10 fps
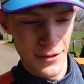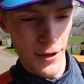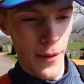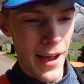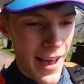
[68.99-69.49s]

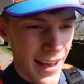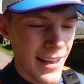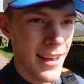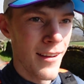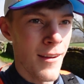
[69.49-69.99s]
So we're
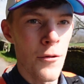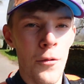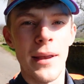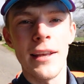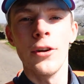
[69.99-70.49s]

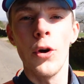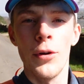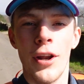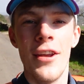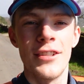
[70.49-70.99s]
making
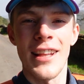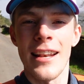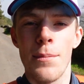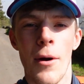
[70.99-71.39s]
good, steady